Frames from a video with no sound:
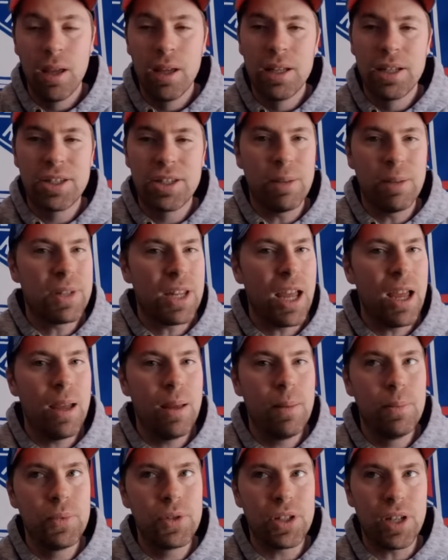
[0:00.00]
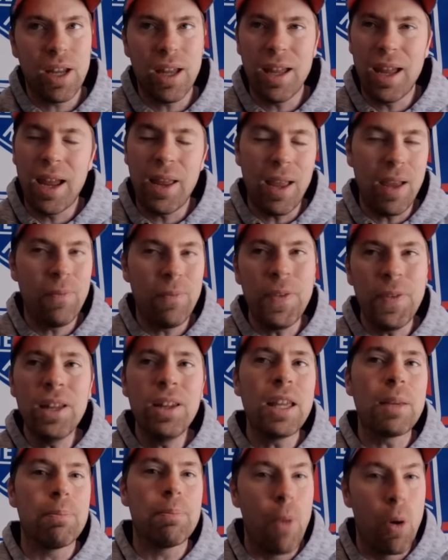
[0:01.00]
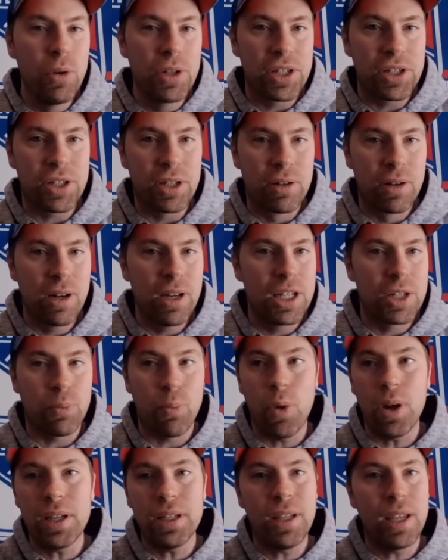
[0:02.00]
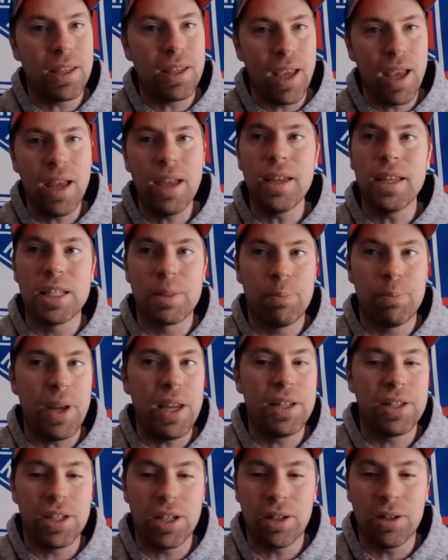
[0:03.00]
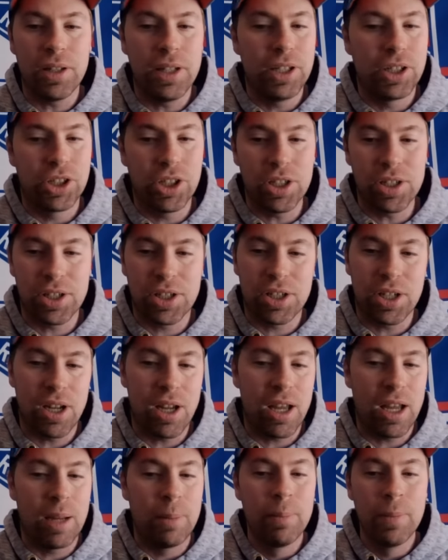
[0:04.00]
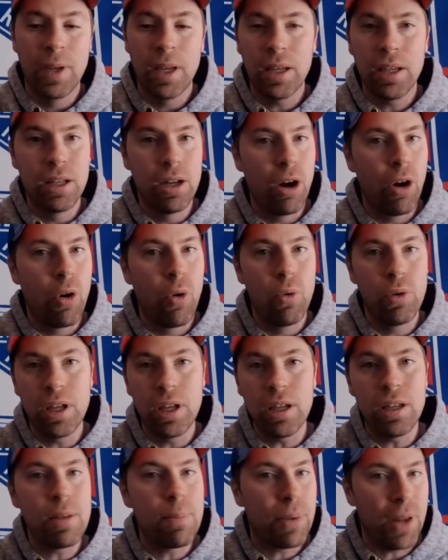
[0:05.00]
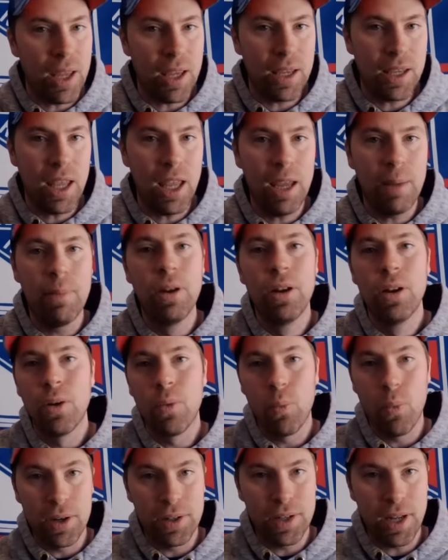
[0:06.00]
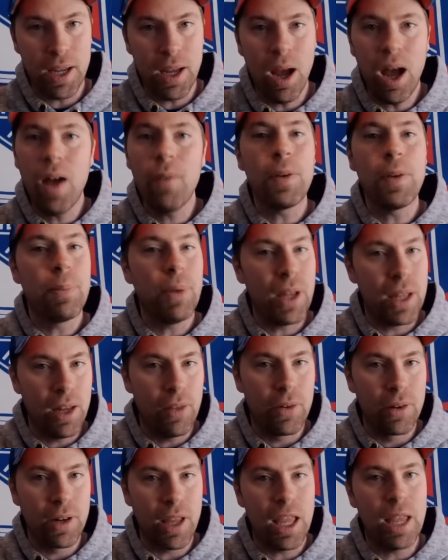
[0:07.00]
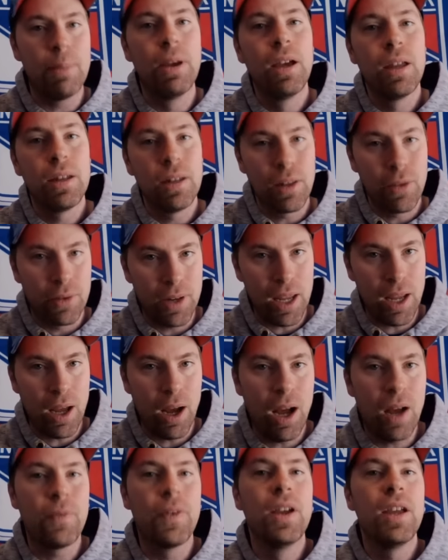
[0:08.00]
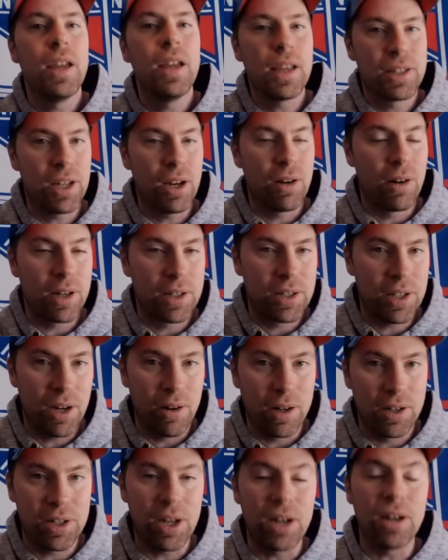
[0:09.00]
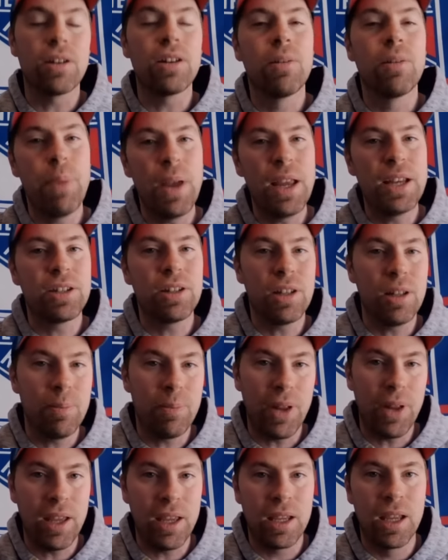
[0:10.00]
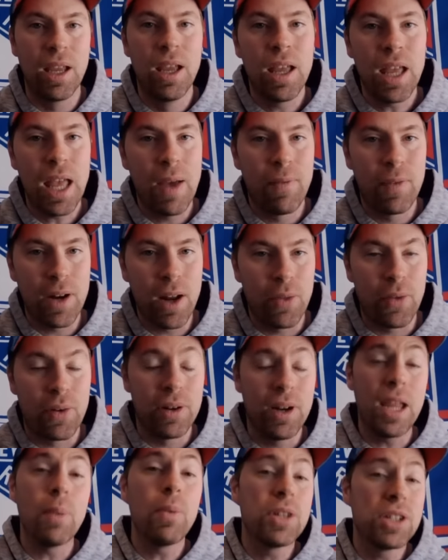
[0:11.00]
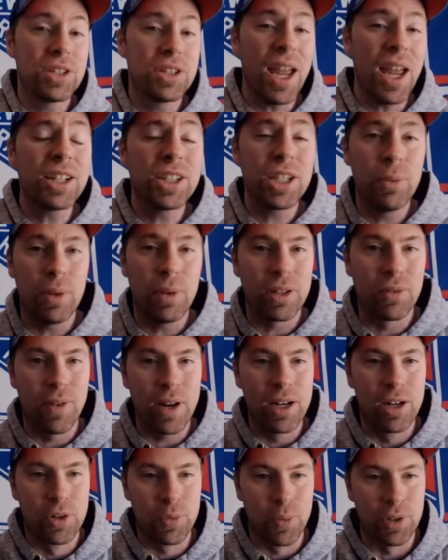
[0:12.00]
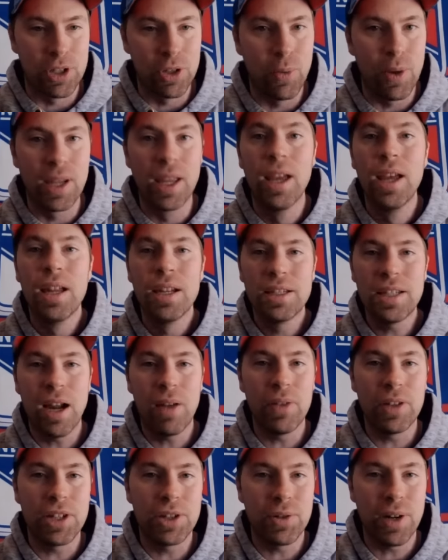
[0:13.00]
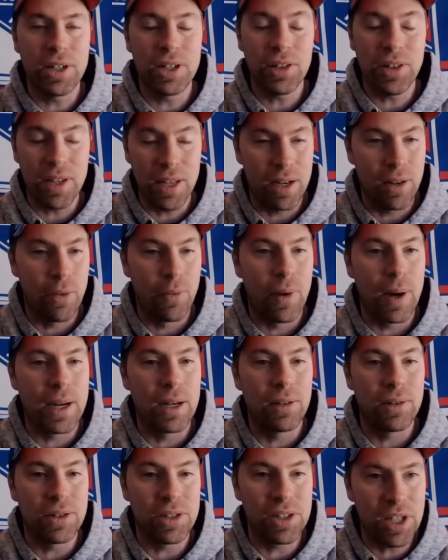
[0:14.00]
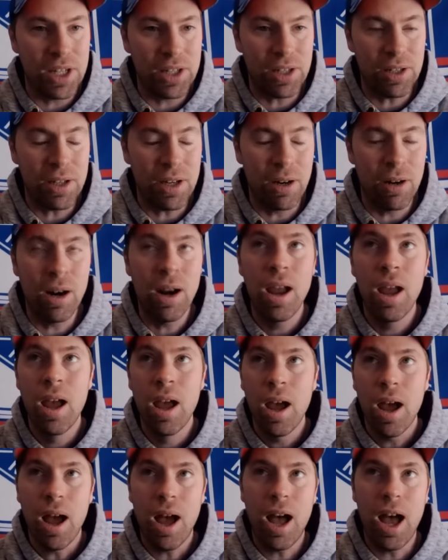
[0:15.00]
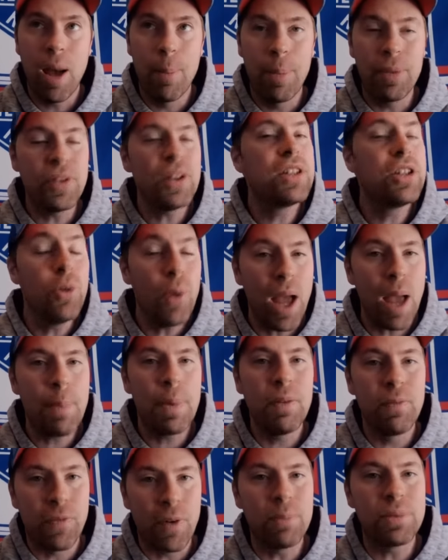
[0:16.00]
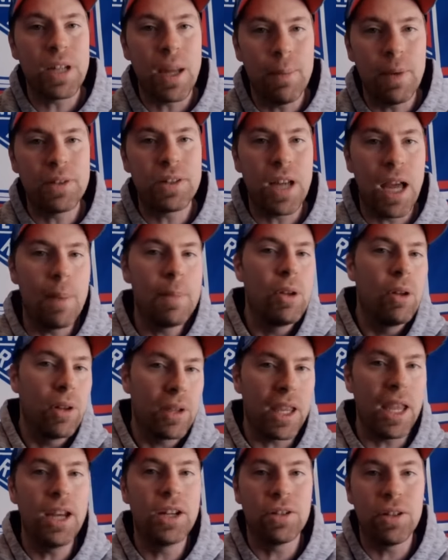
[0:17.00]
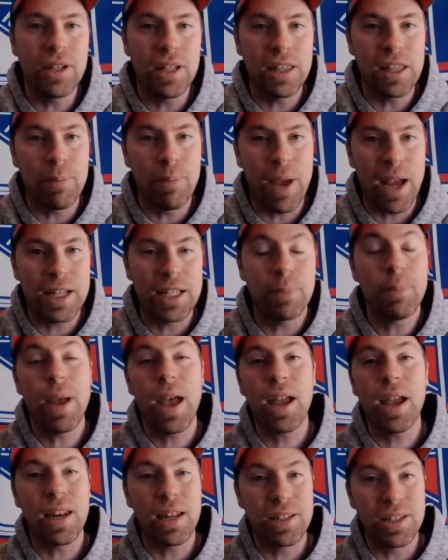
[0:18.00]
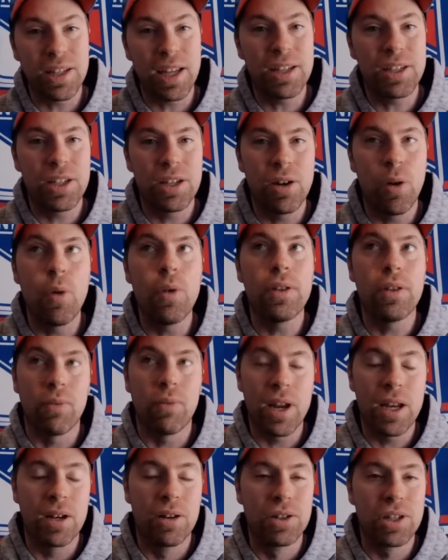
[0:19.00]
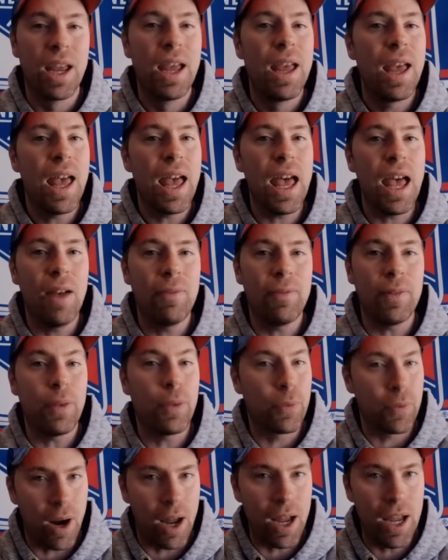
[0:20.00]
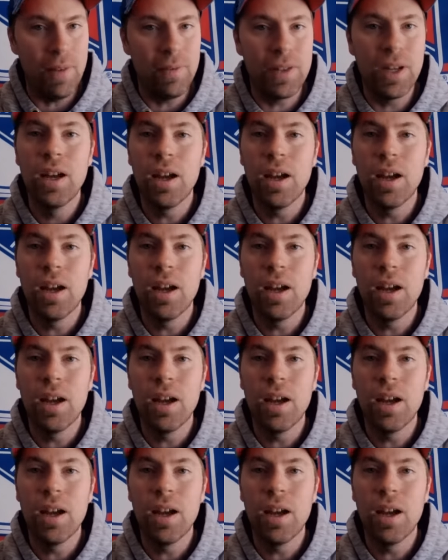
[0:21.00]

Sometimes I feel like most series, what you get is basically just, you know, you play a game, one day off, you play another game, another day off, et cetera, et cetera, et cetera. You're basically playing every other night, which is actually what the Rangers were doing down the stretch at the end of the regular season here. But they do happen from time to time. You'll occasionally get the back-to-back, and it's nice to know that the Rangers have thrived